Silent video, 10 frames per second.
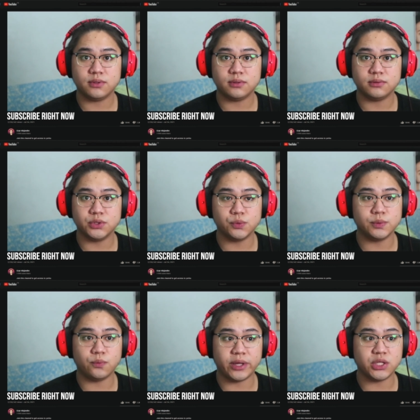
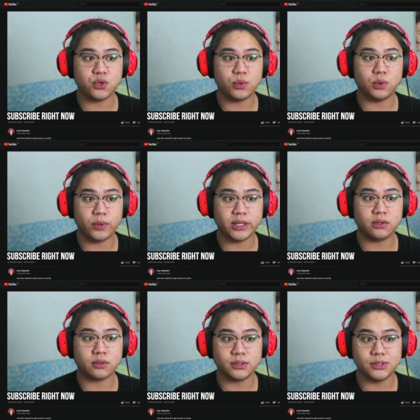when you will win
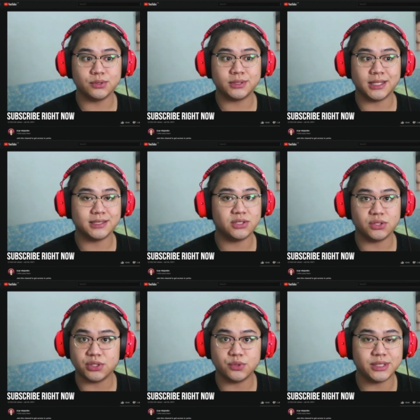or lose
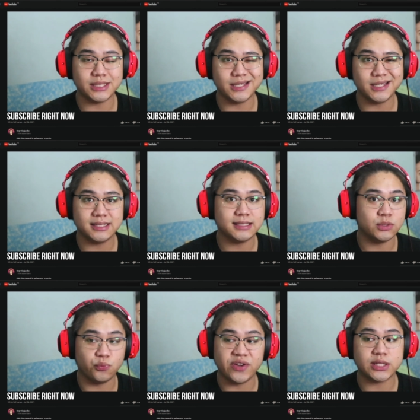until you see
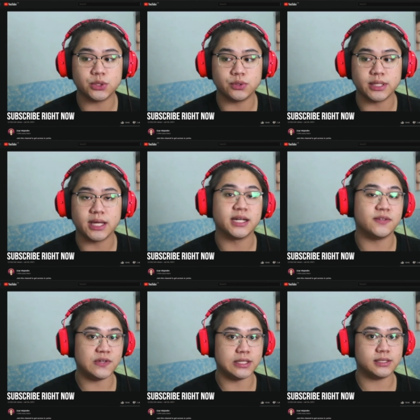victory and
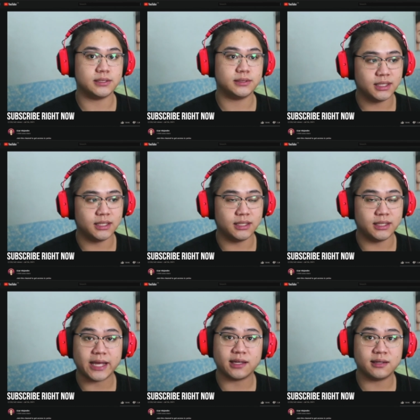defeat.
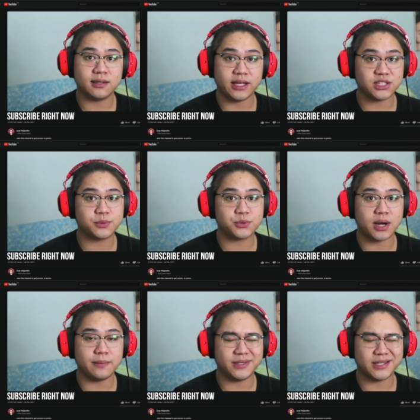Like and
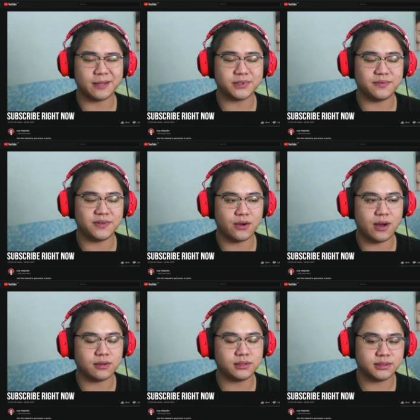subscribe, it helps the video
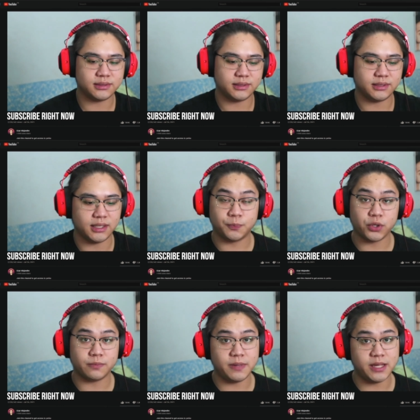out.
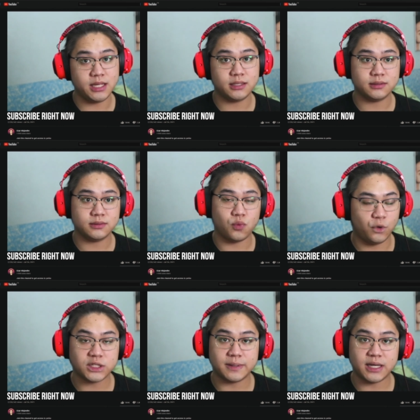Support me,
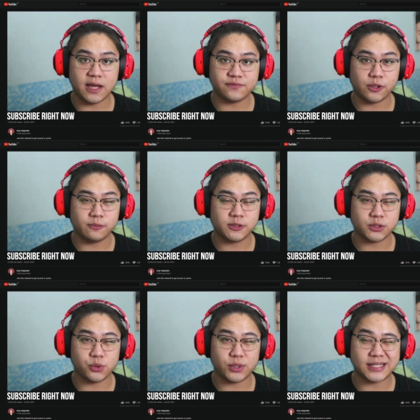watch my live streams
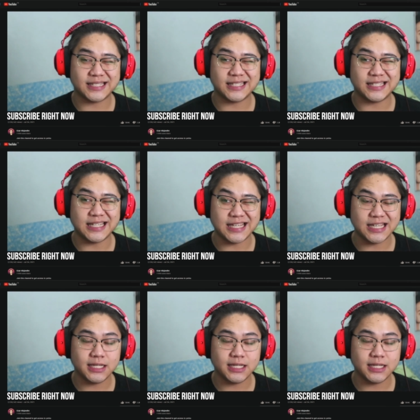so you can see